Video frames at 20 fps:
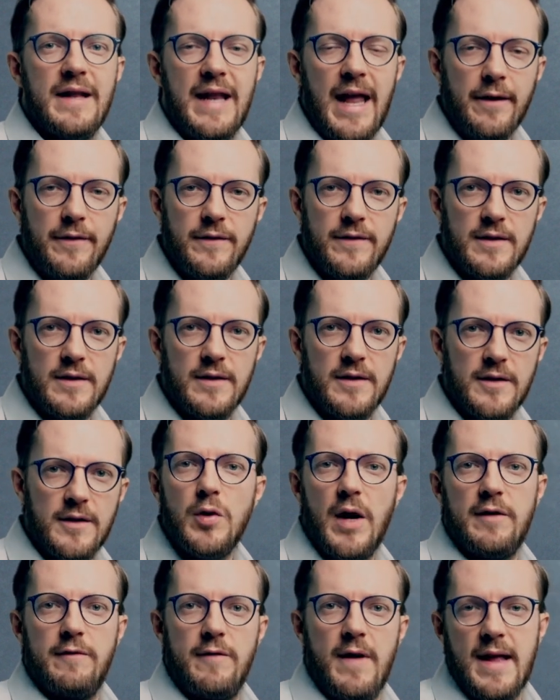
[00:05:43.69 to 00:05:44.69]
left due
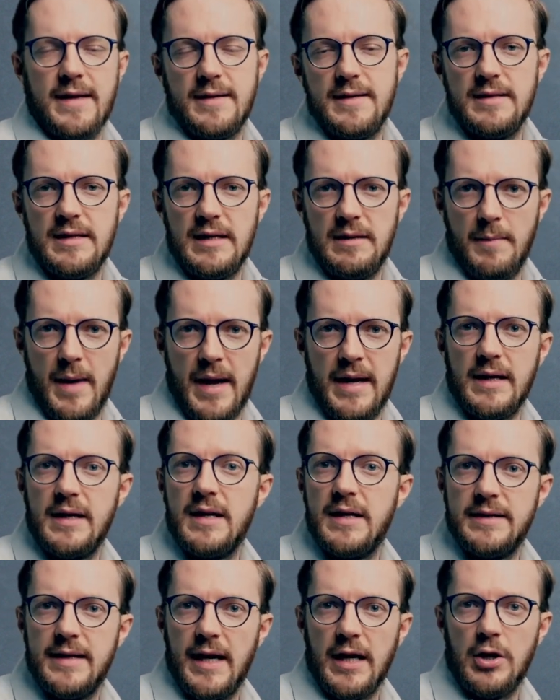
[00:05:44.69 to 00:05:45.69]
to advances in
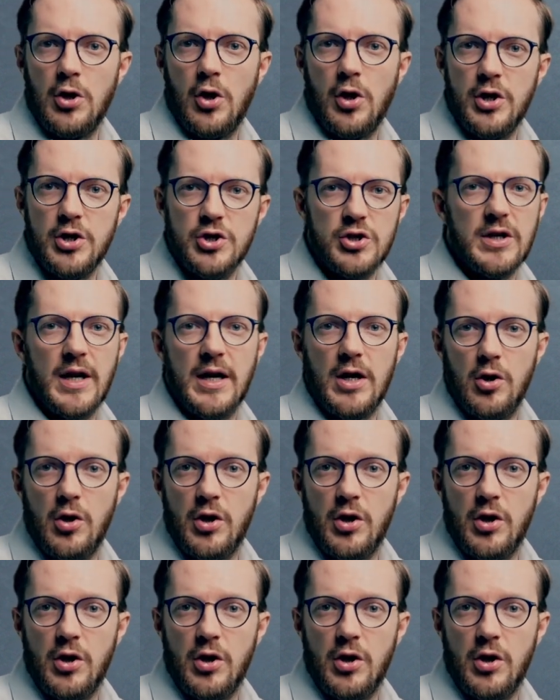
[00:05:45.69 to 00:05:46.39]
medical technology and